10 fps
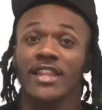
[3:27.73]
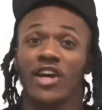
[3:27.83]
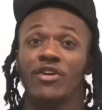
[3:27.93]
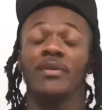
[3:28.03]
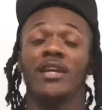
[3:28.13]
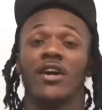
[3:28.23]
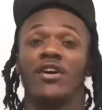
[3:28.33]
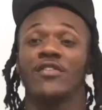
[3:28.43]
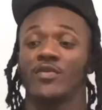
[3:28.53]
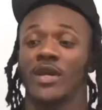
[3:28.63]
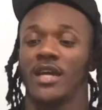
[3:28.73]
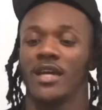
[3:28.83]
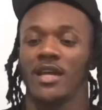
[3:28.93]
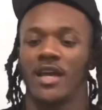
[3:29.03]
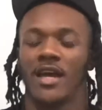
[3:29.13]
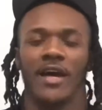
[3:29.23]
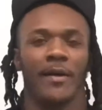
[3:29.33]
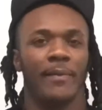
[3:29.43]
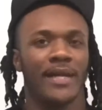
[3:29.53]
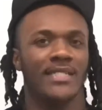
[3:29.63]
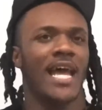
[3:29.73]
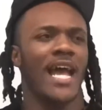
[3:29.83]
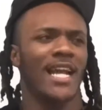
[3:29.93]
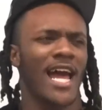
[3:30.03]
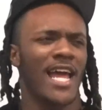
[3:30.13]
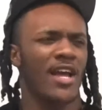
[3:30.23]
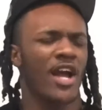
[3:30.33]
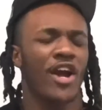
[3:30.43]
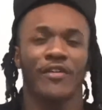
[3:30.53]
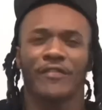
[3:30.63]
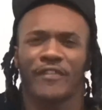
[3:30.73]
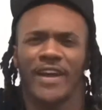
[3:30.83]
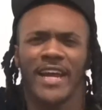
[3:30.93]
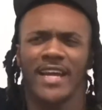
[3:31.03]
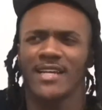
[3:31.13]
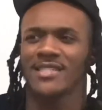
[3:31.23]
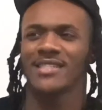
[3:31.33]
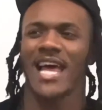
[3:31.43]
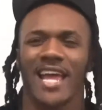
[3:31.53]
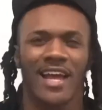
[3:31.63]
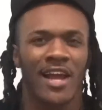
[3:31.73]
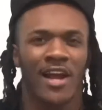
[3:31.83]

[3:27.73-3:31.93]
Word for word: throw me off when a bitch act like her friends is like